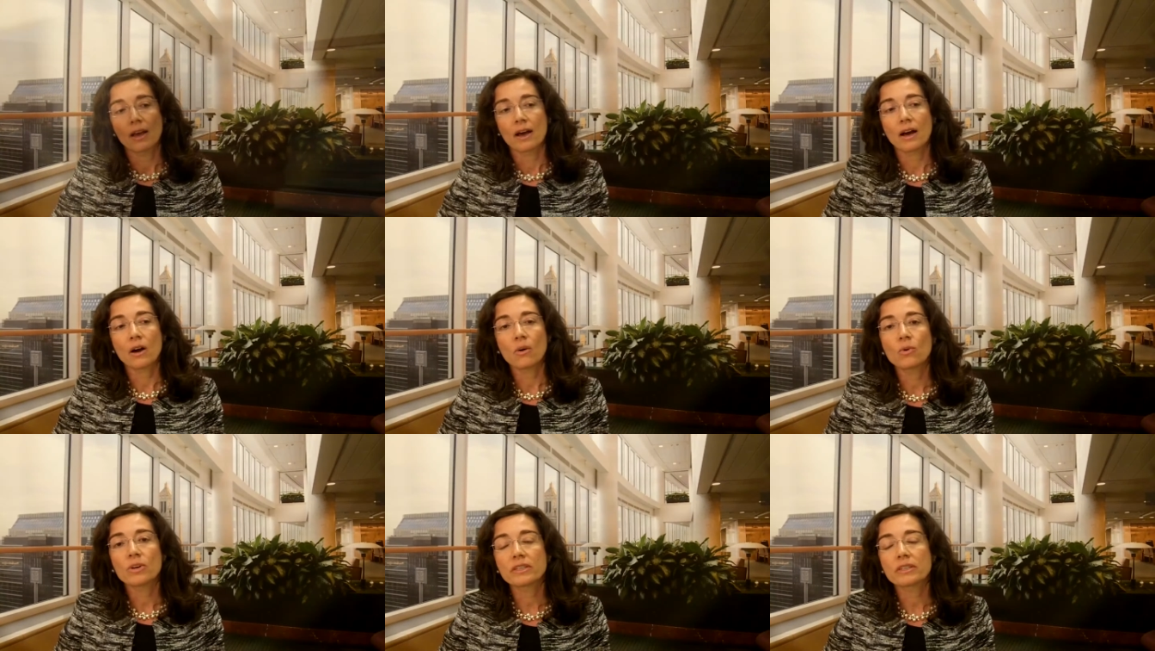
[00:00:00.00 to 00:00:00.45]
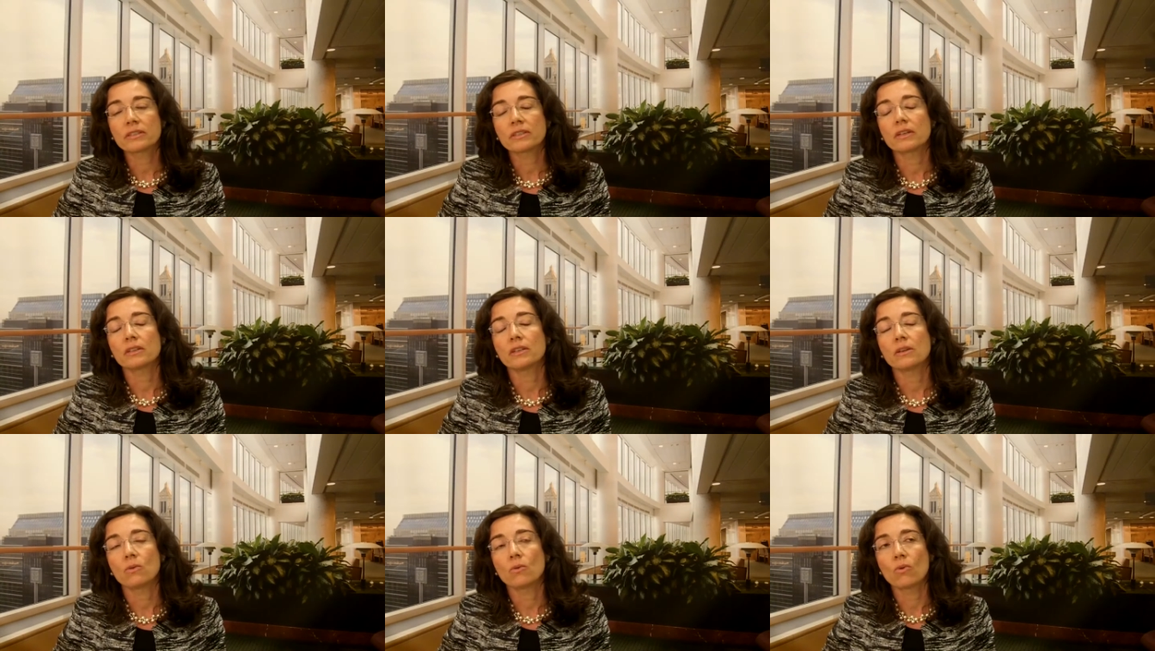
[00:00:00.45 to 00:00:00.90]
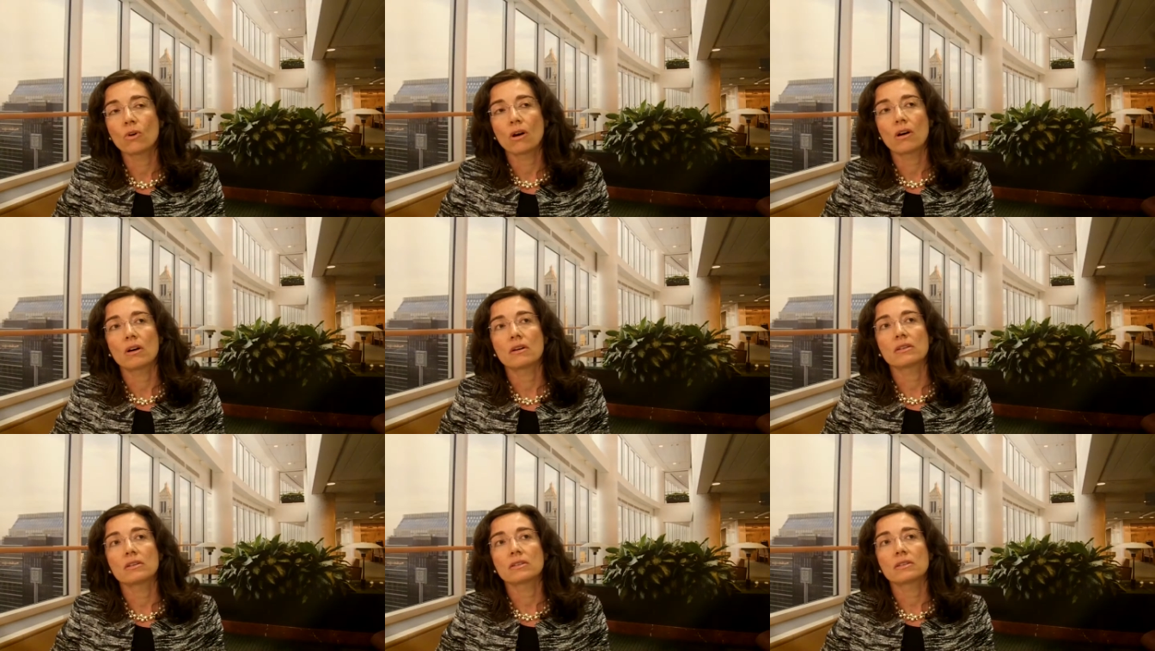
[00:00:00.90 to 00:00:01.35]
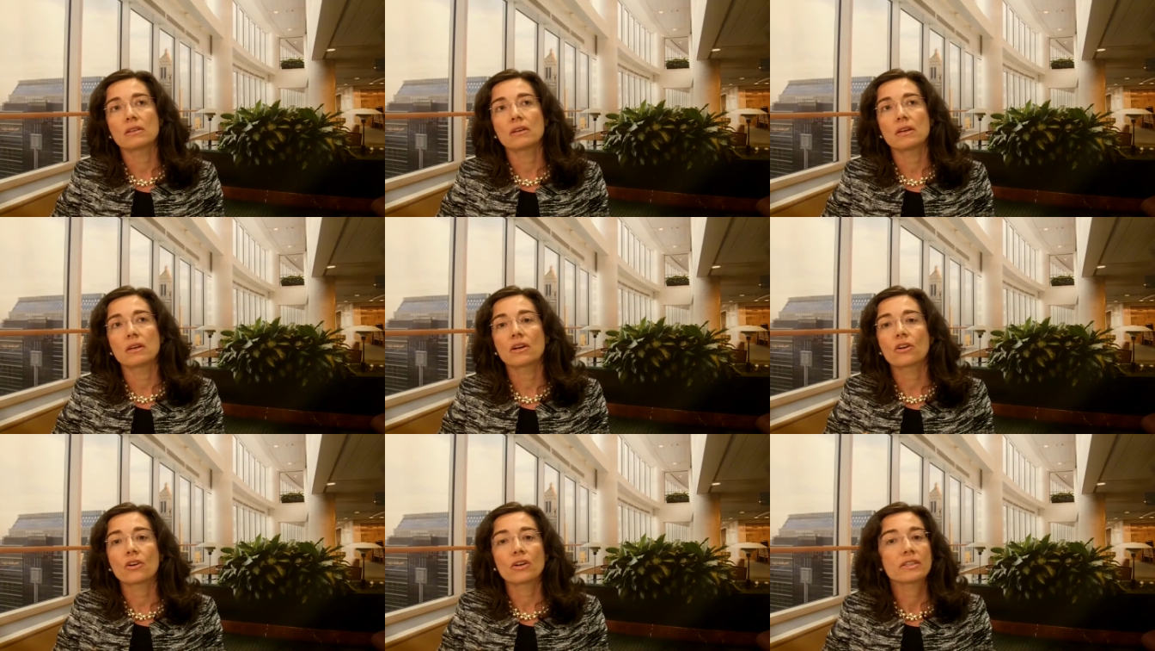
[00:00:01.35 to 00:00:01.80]
Our study was
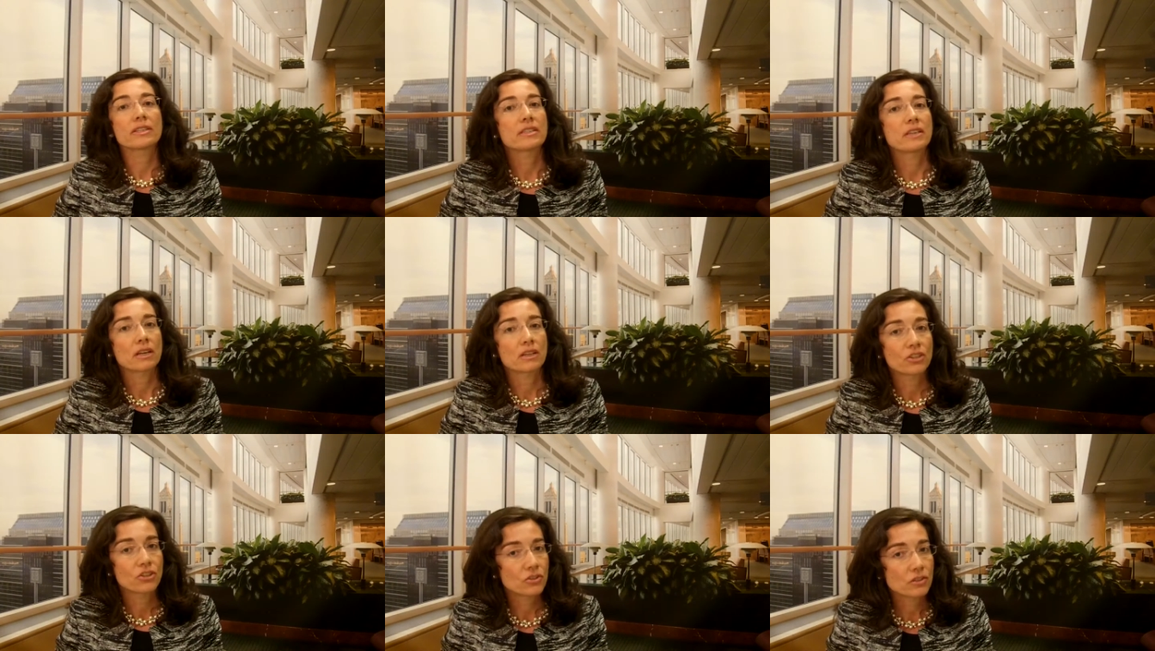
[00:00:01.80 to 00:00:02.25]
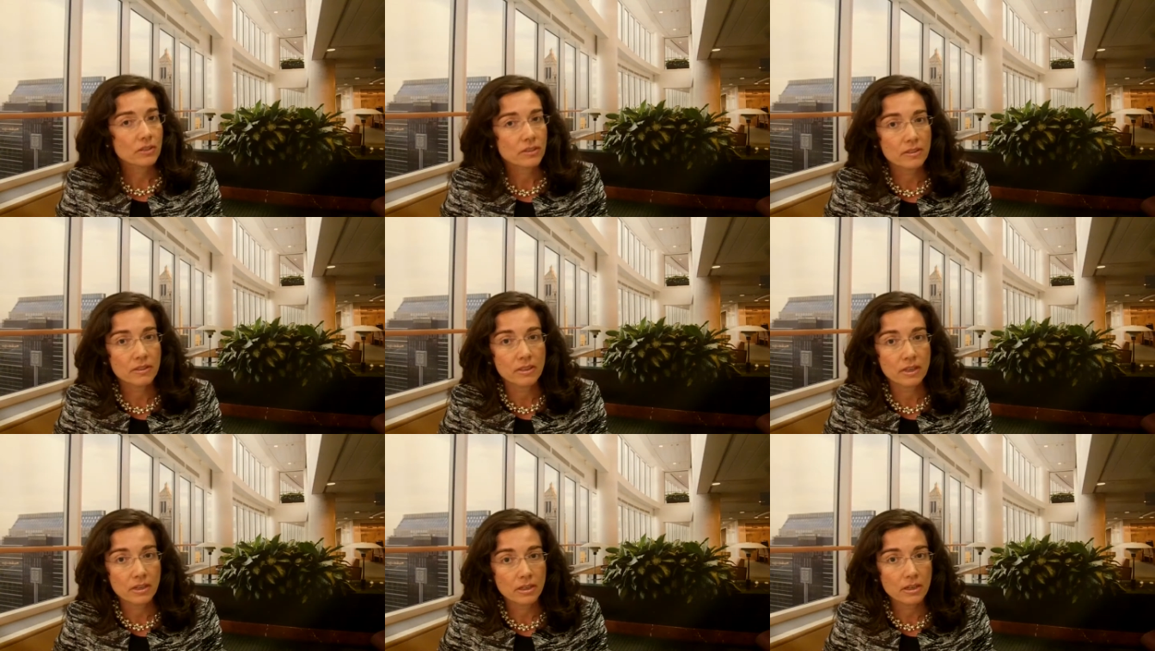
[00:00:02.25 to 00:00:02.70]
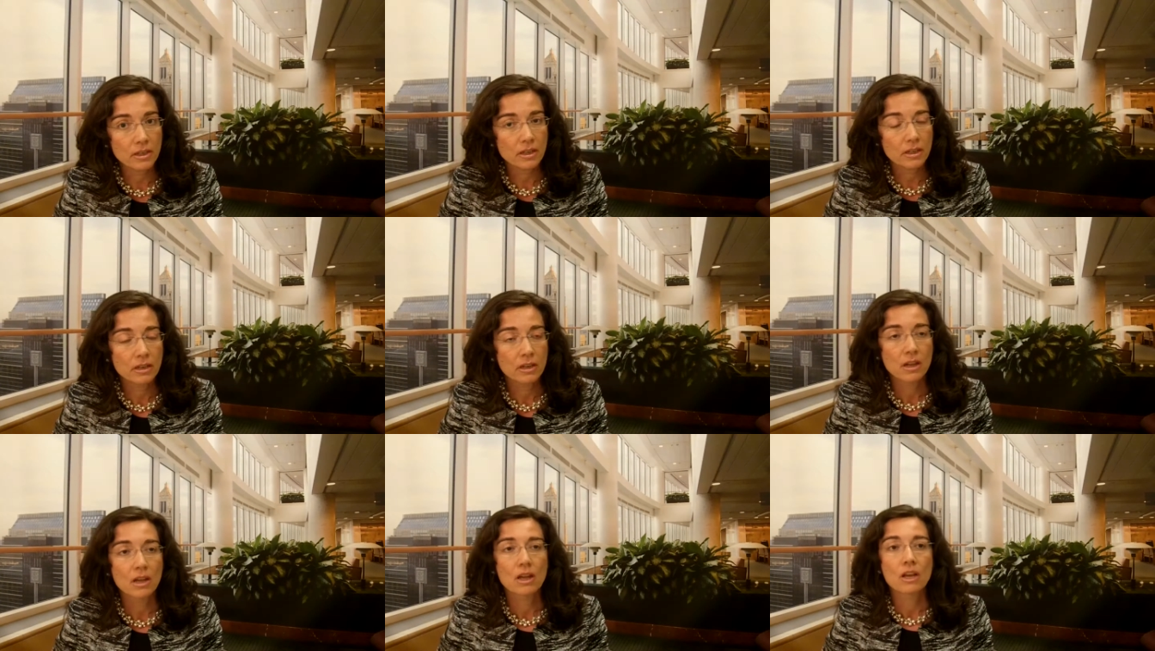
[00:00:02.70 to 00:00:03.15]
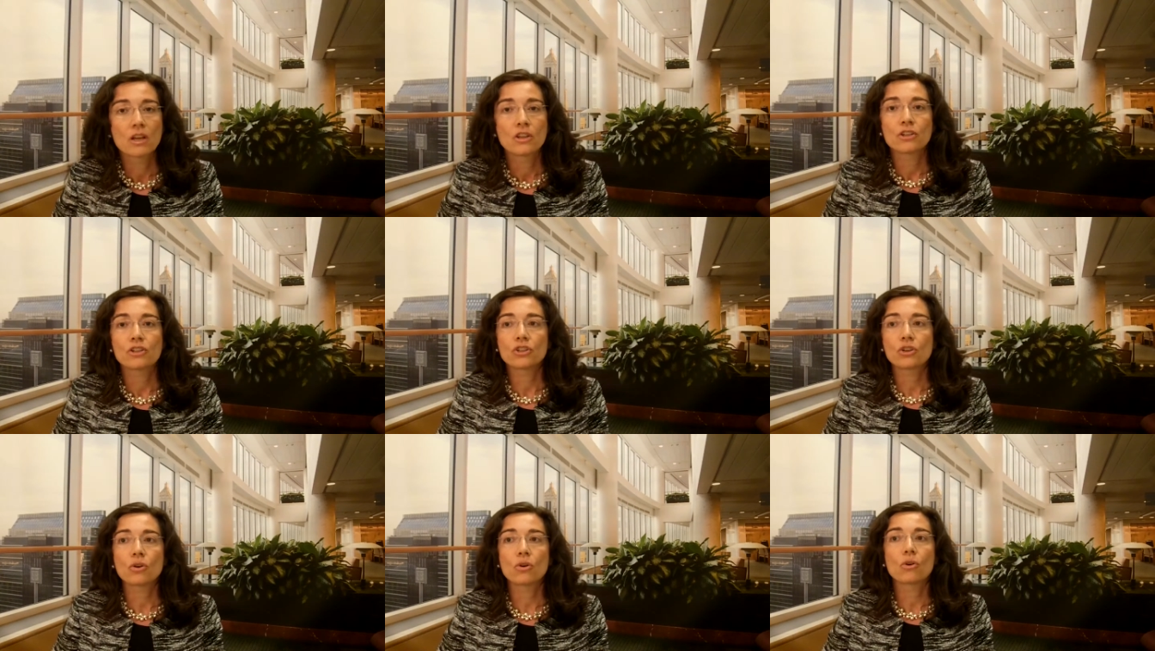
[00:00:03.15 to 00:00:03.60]
a cross sectional study,
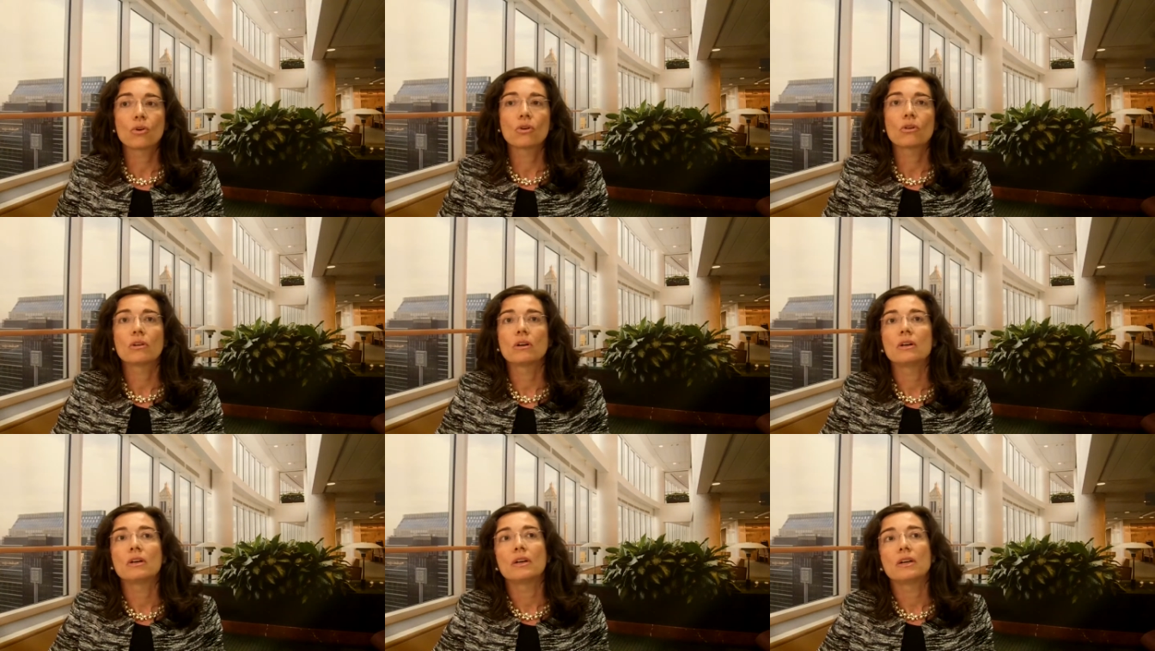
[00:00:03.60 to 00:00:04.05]
so